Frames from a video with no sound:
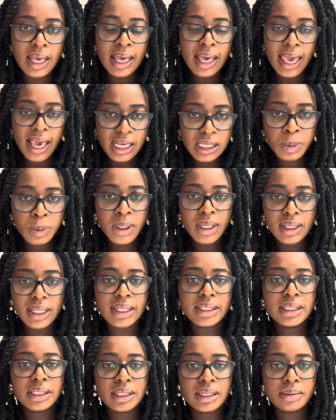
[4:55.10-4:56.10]
Explain
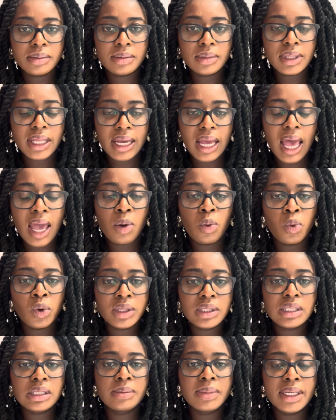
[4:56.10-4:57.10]
that to them. Like, I
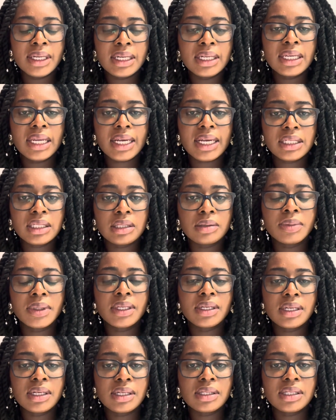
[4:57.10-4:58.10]
want to be connected
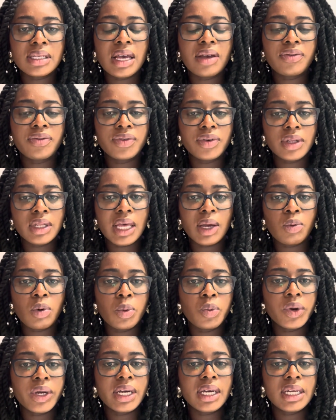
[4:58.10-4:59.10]
because I feel like
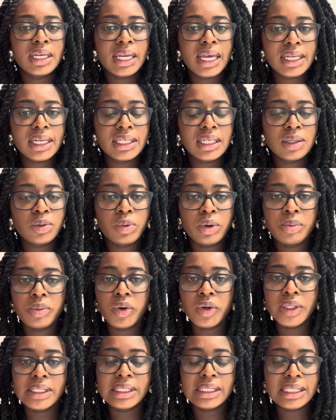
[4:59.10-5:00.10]
when we're connected, we're
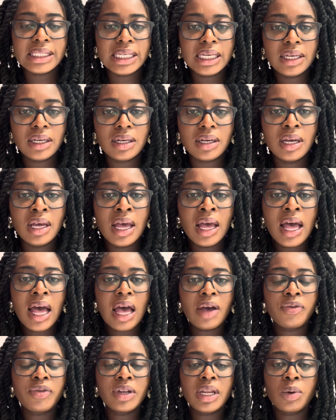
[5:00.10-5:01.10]
more in sync.
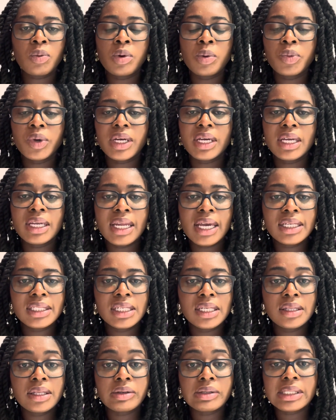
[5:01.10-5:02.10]
I feel like when we're
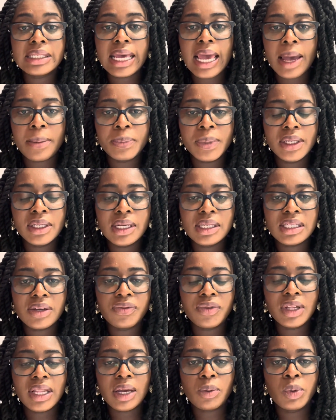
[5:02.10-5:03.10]
connected, there's happiness. I
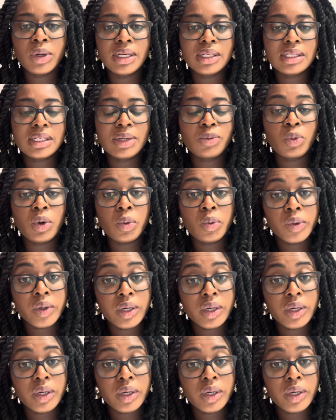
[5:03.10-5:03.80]
feel like when, when we're